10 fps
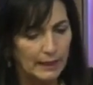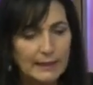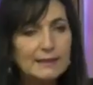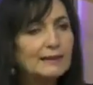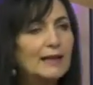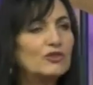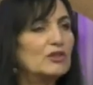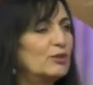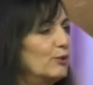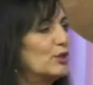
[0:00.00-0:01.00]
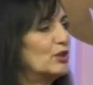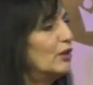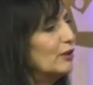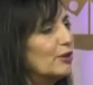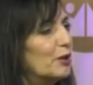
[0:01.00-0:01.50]
And it's not just for a
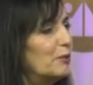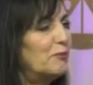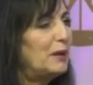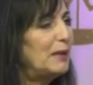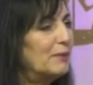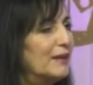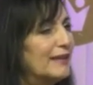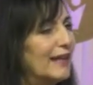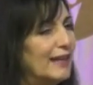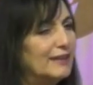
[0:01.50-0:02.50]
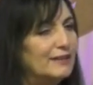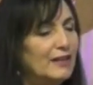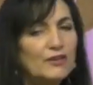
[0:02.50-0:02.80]
certain group of people again.